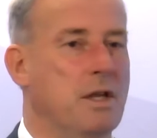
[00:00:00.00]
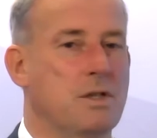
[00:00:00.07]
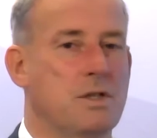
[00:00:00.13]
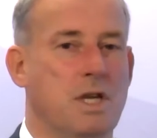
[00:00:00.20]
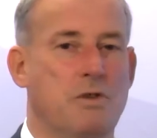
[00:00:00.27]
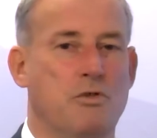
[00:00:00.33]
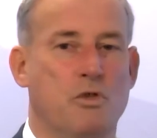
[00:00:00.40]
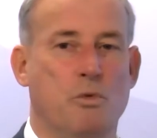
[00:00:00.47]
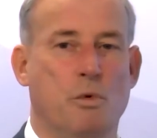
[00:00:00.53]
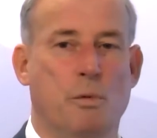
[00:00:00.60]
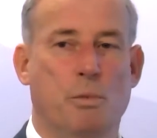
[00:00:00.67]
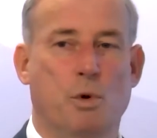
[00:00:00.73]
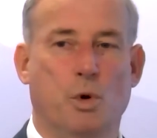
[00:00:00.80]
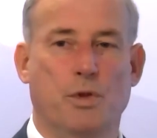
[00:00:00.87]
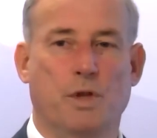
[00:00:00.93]
its interim
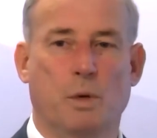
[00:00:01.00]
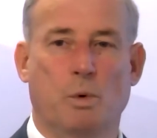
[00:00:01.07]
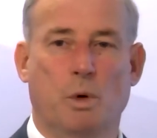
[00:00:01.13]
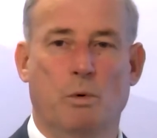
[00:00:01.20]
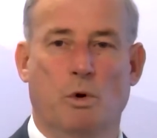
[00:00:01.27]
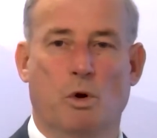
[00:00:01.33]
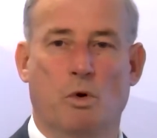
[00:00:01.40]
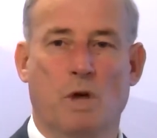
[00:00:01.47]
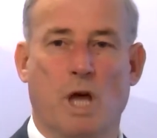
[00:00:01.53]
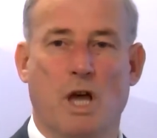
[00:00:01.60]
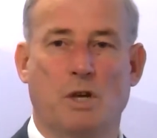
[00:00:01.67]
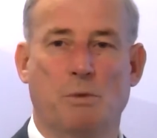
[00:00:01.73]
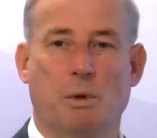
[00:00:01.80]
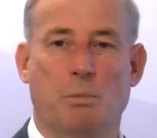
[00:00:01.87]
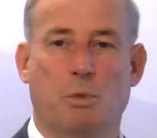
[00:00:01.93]
report that we were all going
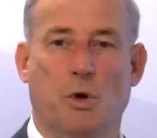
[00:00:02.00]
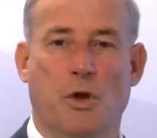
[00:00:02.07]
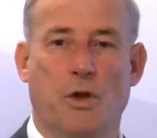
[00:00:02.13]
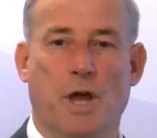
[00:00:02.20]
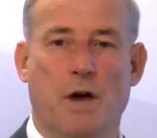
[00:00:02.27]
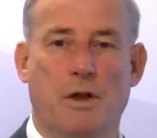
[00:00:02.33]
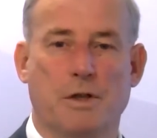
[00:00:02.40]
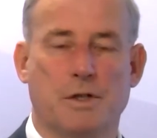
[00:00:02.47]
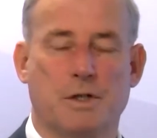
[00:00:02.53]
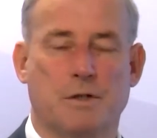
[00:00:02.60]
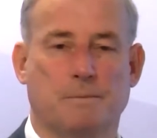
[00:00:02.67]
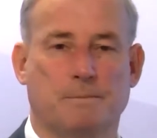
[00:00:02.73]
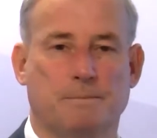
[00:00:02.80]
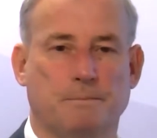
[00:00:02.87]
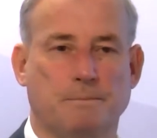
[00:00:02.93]
to be put on notice.
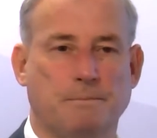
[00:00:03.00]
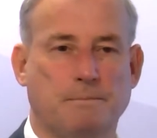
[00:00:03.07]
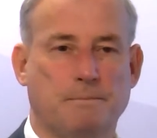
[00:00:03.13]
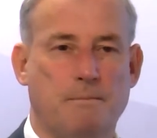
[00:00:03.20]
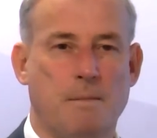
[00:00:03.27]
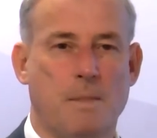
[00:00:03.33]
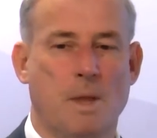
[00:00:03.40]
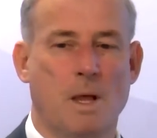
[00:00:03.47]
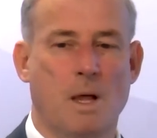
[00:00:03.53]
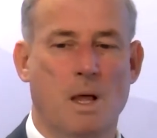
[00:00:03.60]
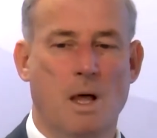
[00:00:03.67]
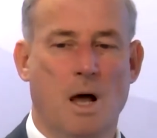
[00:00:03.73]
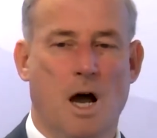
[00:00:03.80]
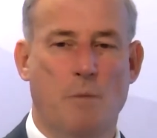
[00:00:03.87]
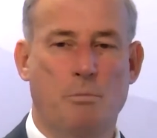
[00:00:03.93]

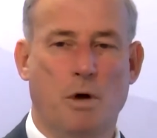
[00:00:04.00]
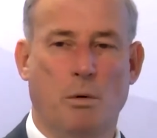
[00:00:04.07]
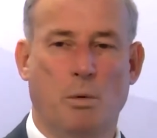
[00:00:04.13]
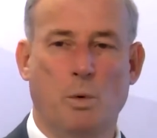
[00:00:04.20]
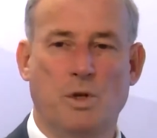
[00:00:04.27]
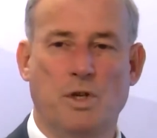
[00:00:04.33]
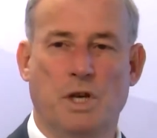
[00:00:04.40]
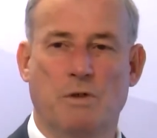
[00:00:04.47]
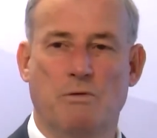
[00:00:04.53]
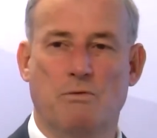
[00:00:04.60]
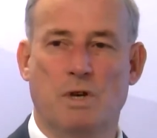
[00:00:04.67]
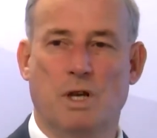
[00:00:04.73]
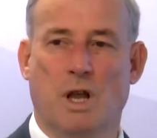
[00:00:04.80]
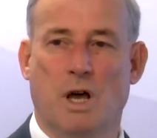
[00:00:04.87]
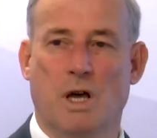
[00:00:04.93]
I probably didn't
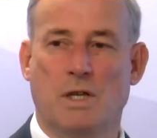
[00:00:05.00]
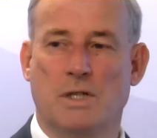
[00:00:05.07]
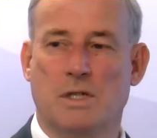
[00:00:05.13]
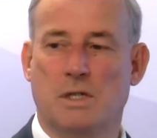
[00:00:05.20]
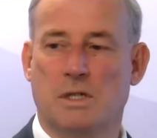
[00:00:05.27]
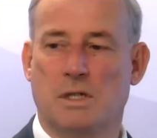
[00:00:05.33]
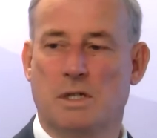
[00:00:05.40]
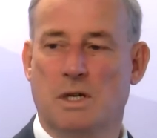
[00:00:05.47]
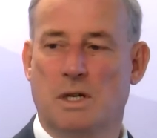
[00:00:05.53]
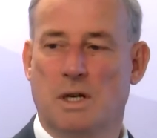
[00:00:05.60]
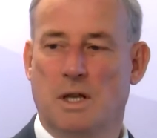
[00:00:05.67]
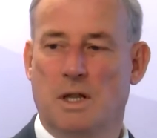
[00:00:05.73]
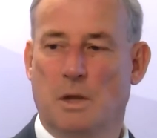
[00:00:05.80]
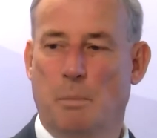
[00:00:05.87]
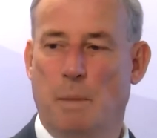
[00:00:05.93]
realise
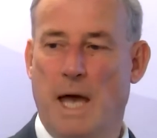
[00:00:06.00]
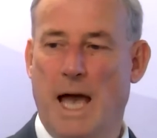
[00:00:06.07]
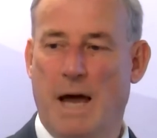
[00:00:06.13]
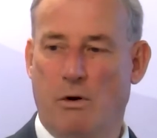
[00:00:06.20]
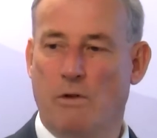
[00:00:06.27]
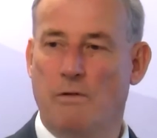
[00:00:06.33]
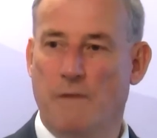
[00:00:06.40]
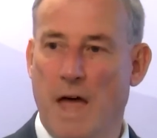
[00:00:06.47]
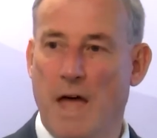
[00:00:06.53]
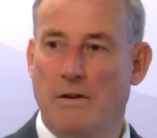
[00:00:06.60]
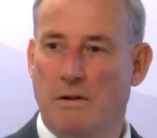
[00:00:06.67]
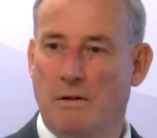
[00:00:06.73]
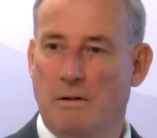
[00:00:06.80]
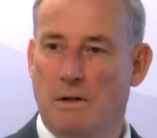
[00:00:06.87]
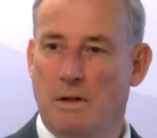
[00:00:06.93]
the power of that
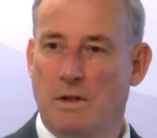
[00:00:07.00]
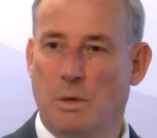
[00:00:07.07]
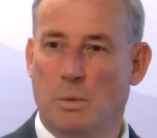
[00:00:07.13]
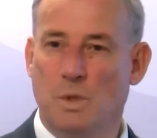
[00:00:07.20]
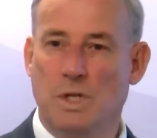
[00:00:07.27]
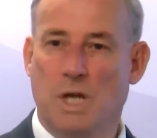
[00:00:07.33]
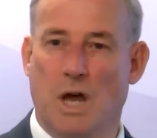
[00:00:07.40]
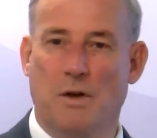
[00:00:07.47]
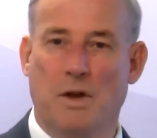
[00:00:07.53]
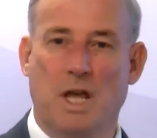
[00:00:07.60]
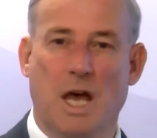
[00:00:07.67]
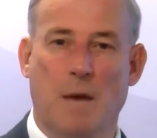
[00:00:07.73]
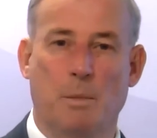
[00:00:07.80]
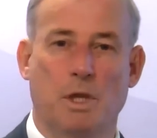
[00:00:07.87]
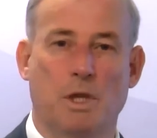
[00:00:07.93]
that was going to
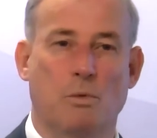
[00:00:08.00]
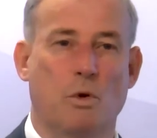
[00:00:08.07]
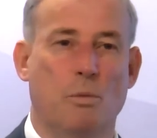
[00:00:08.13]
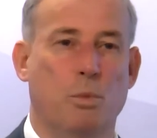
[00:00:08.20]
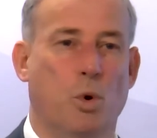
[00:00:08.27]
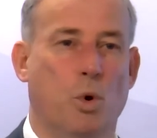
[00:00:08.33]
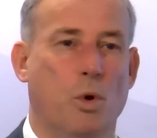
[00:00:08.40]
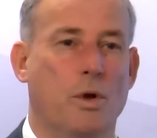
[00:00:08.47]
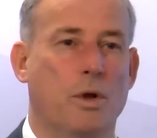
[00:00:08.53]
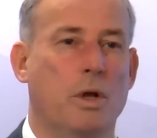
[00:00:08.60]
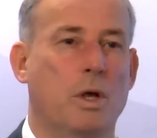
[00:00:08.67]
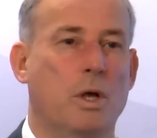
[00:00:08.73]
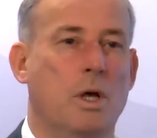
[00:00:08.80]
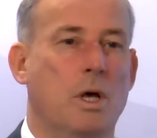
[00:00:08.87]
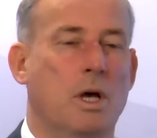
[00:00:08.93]
come in the report
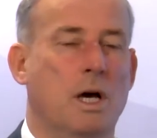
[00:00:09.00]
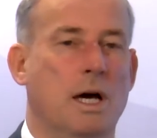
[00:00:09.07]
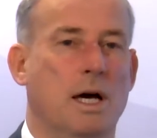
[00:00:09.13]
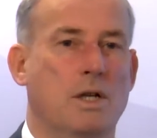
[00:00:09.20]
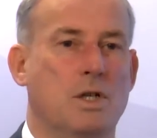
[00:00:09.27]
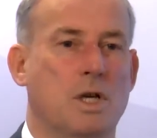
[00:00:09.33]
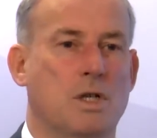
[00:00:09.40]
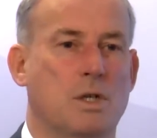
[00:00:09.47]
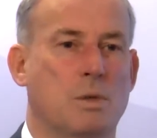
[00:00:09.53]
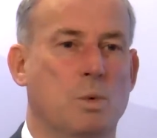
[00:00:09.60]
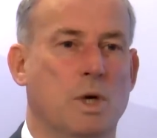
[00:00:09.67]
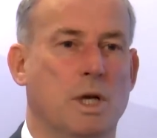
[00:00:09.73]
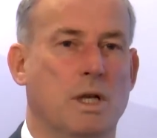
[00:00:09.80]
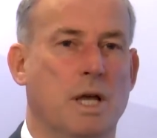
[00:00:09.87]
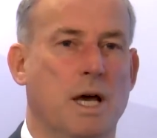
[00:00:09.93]
just a
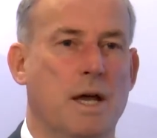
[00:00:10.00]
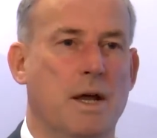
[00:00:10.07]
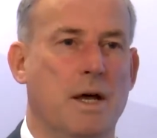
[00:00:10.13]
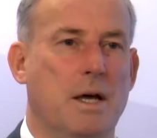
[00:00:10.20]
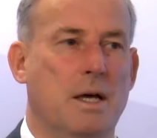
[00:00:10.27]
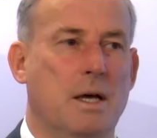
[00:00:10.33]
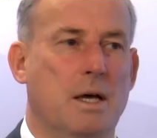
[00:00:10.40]
week later.